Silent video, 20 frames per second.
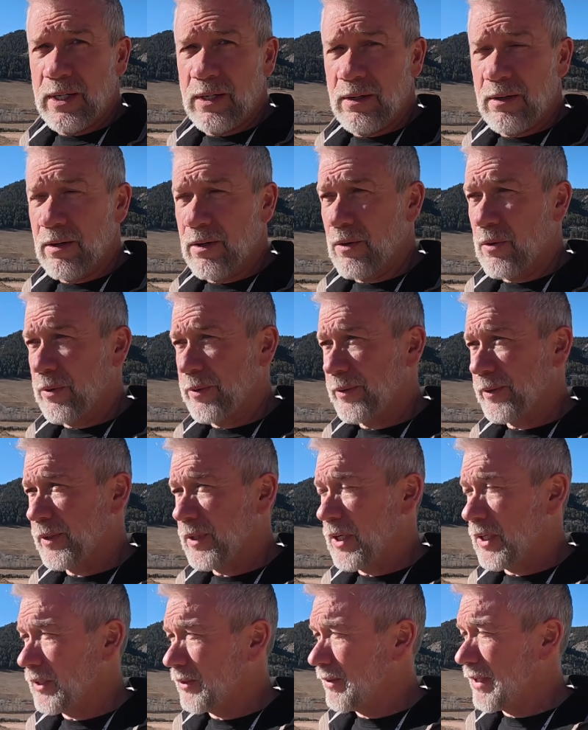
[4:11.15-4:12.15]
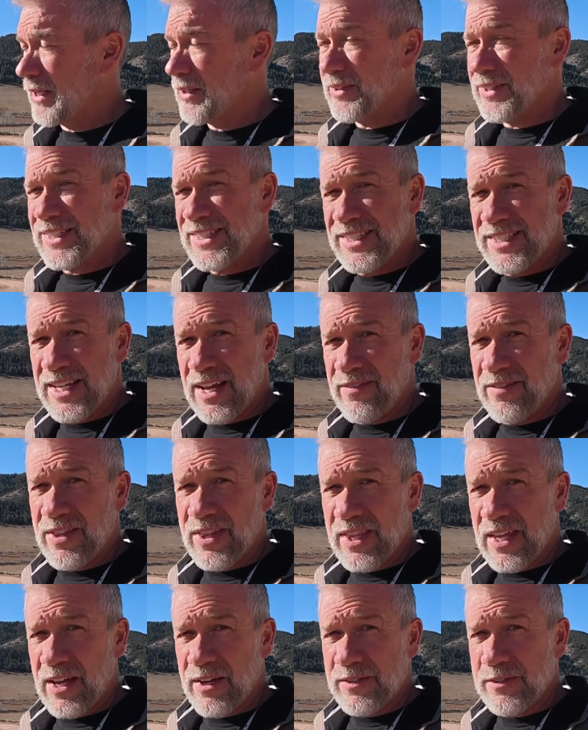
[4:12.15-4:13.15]
here in northern Colorado at
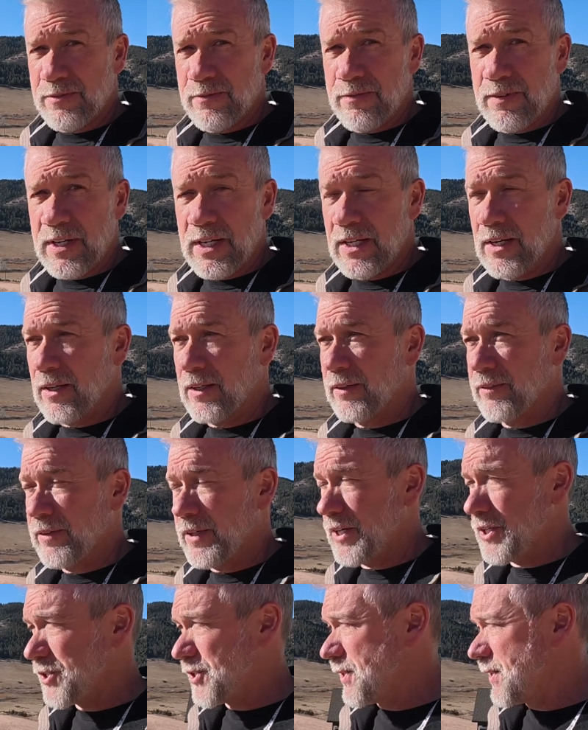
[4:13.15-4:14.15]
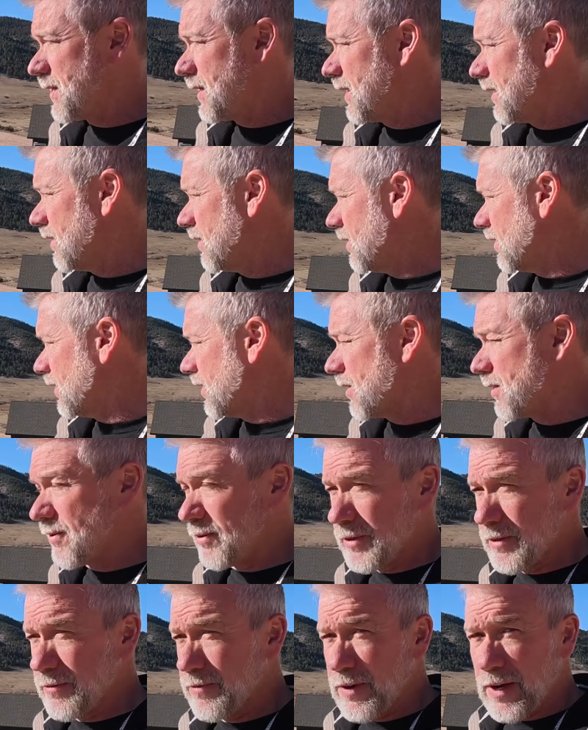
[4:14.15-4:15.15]
7,000 feet in elevation here on the
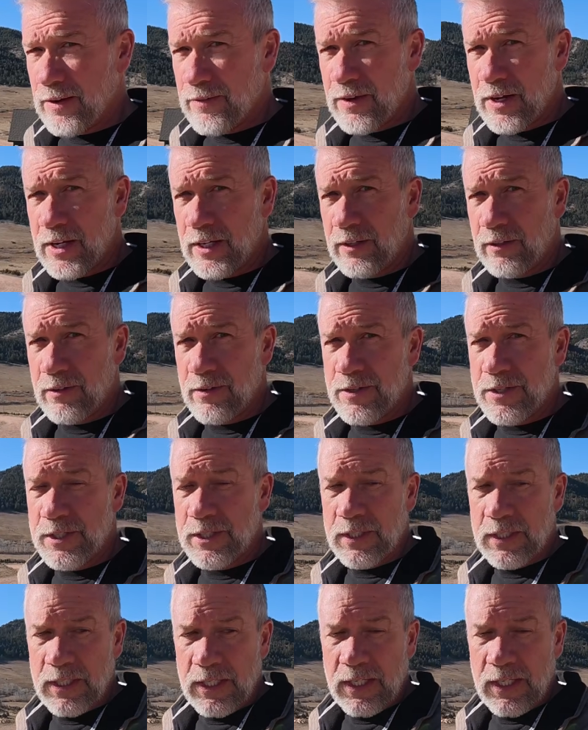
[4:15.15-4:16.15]
35 acres.